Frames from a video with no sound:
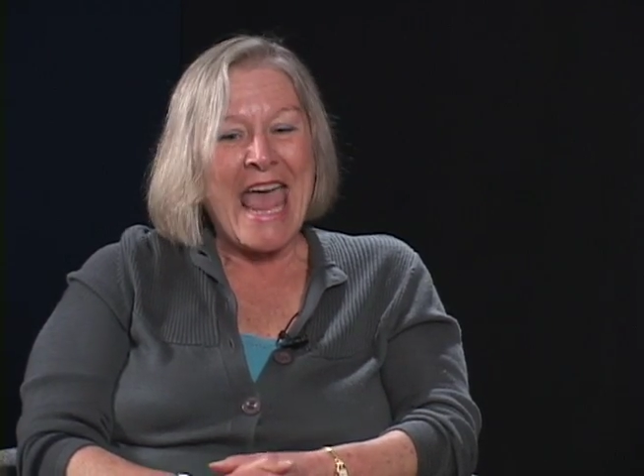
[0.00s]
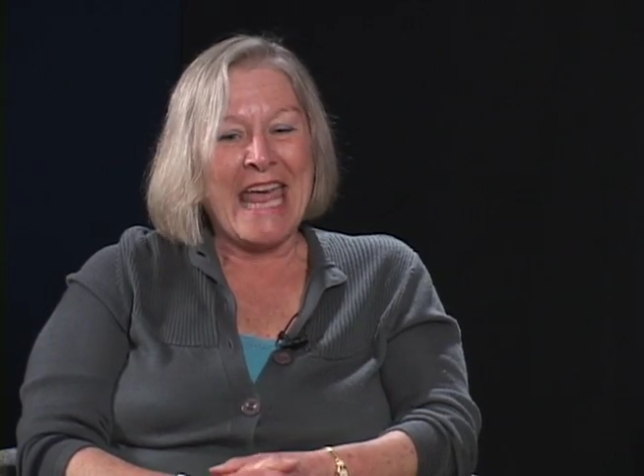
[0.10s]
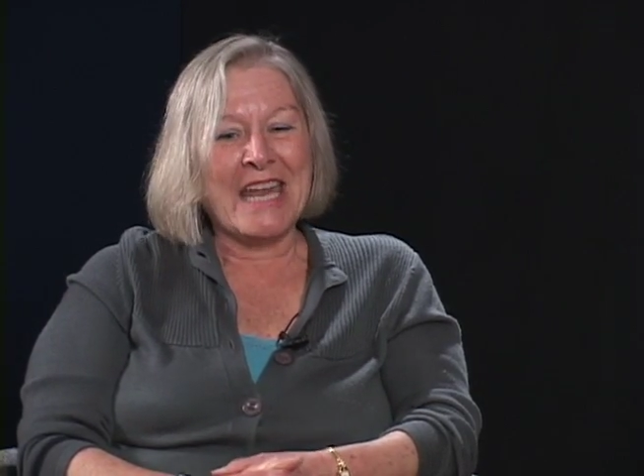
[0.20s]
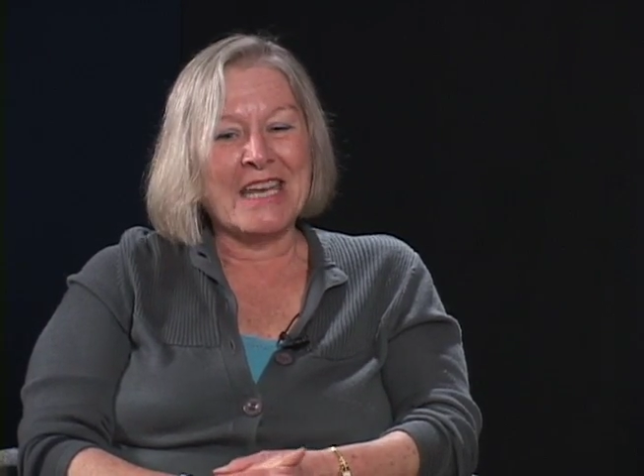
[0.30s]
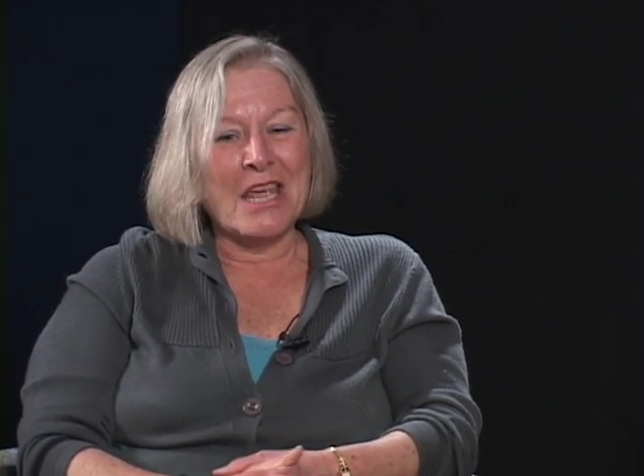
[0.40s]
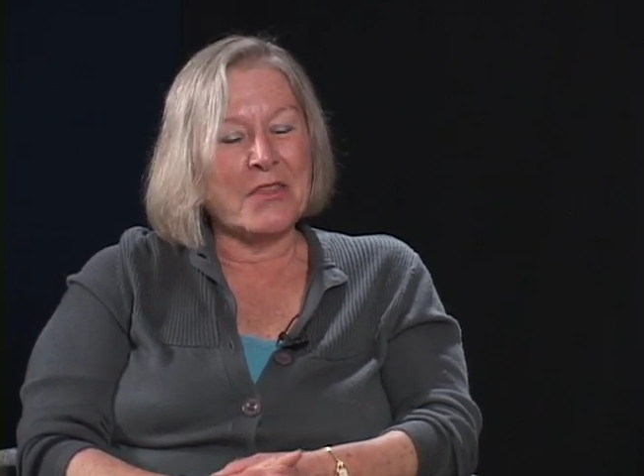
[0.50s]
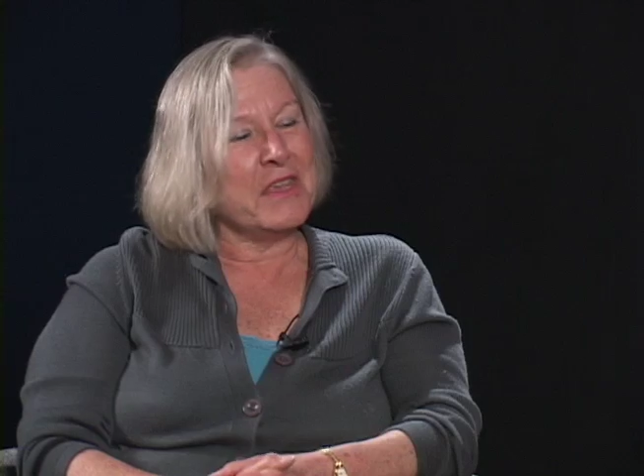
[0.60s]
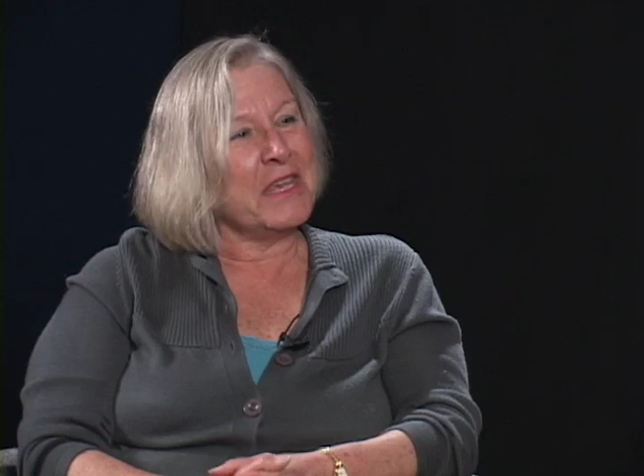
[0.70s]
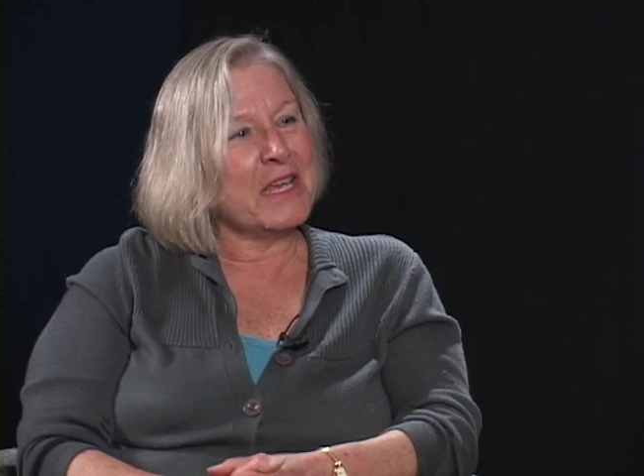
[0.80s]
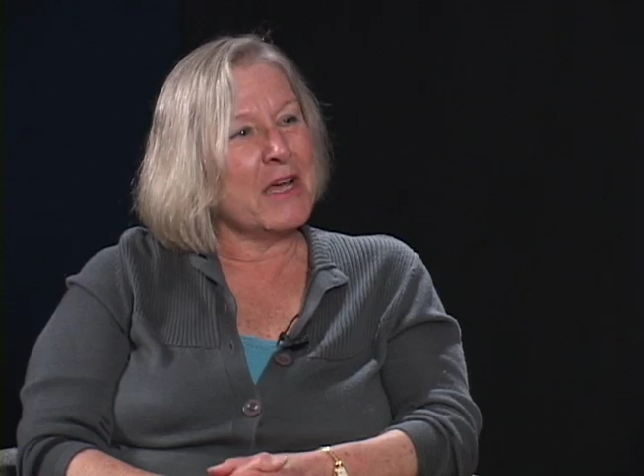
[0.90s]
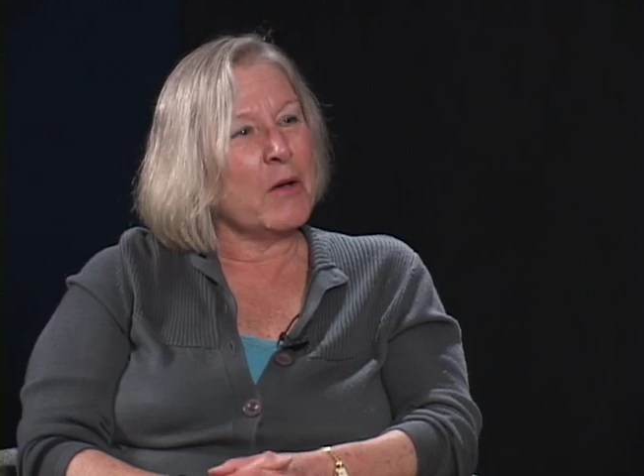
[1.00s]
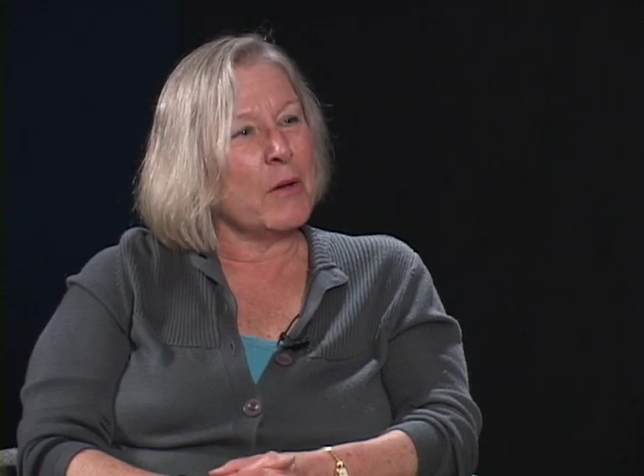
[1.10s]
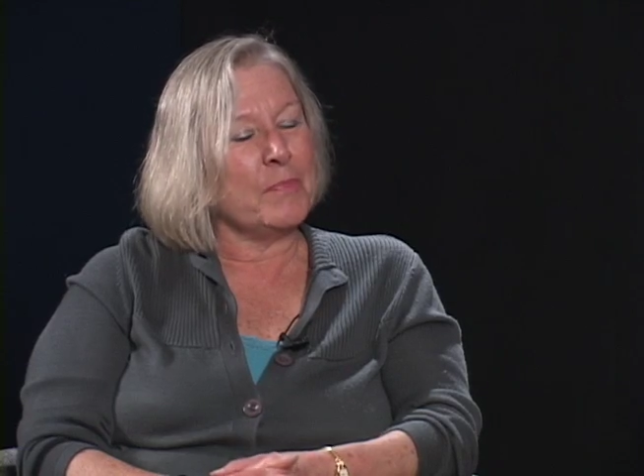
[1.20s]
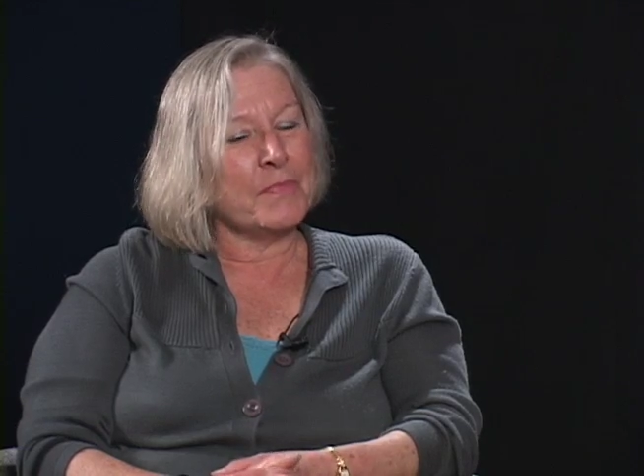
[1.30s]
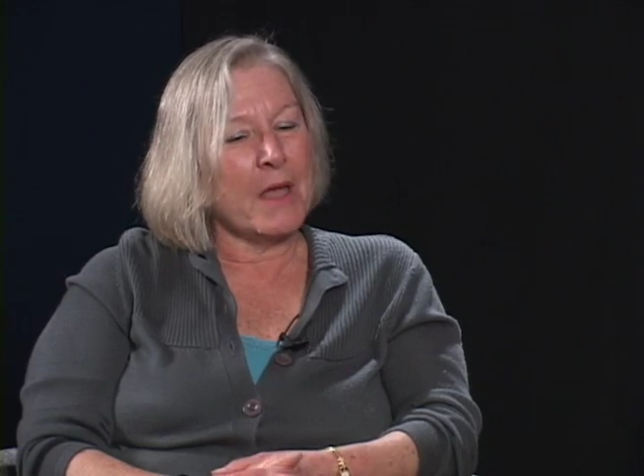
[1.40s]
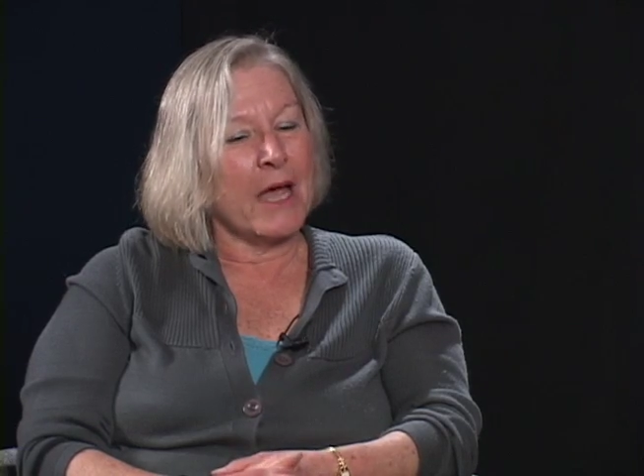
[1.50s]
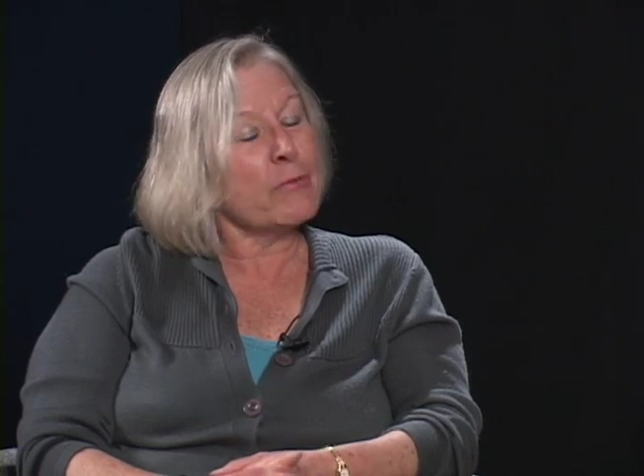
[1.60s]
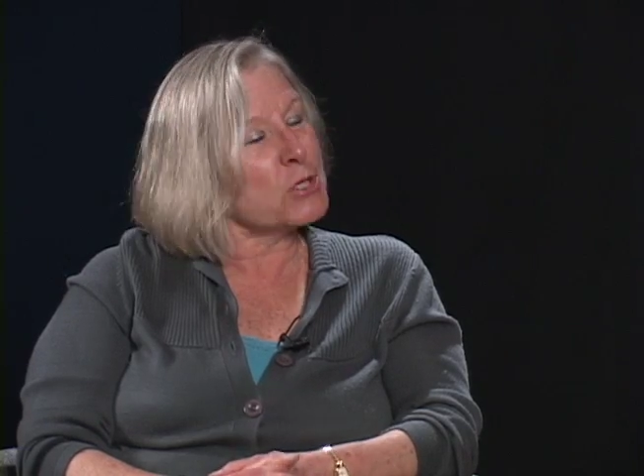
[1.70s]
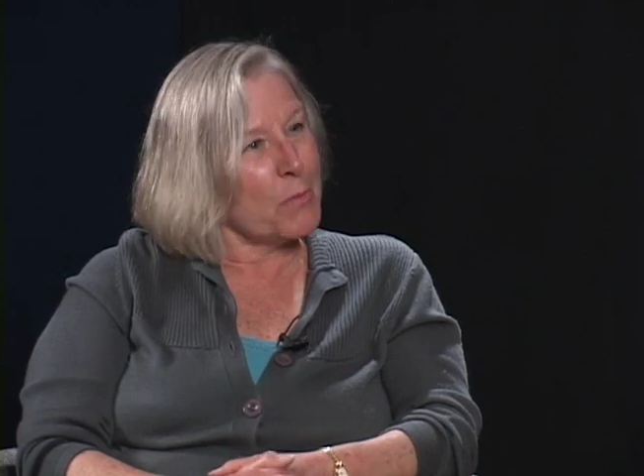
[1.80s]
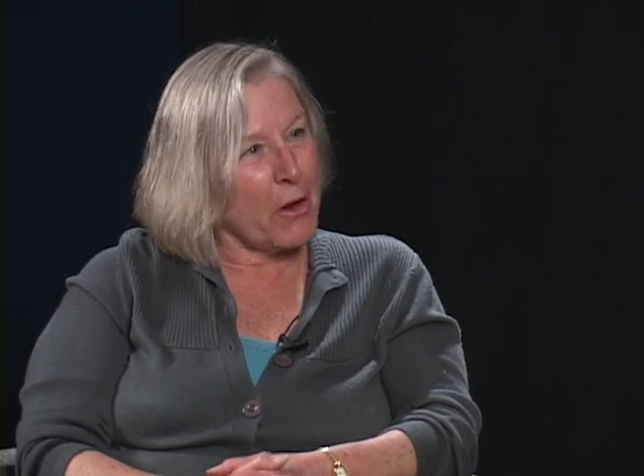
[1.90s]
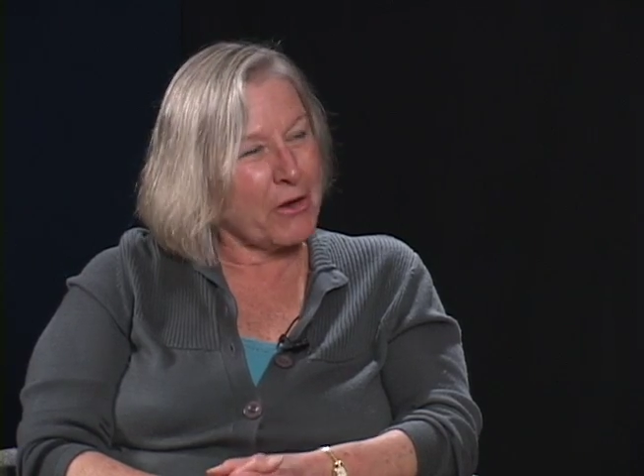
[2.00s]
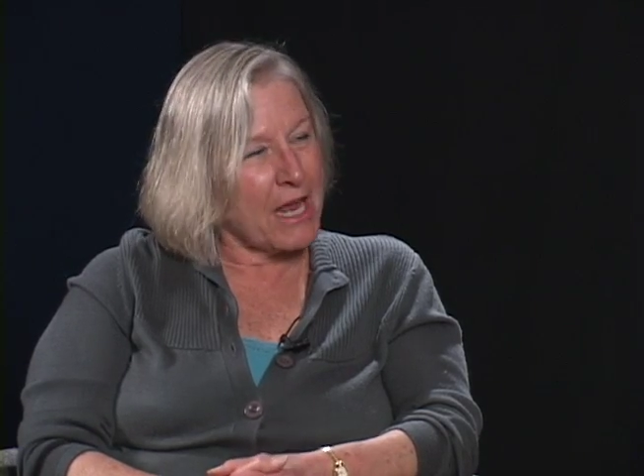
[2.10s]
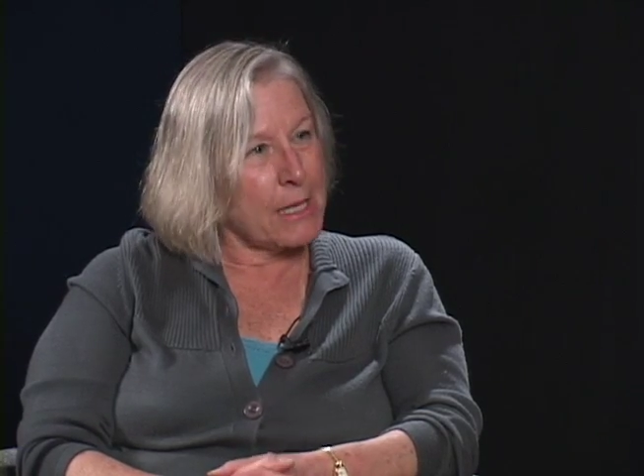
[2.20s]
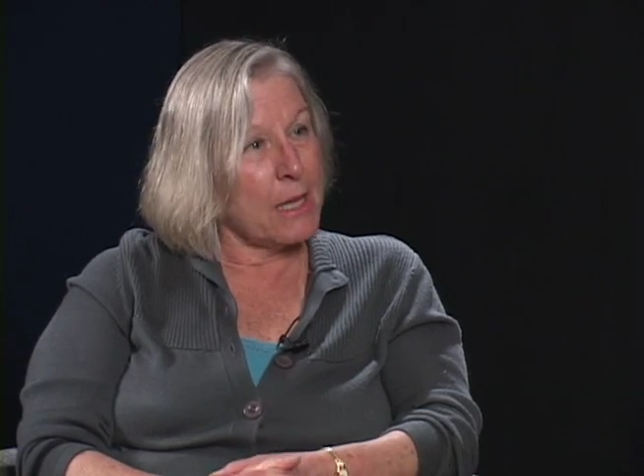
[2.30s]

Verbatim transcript: And the um, Irish American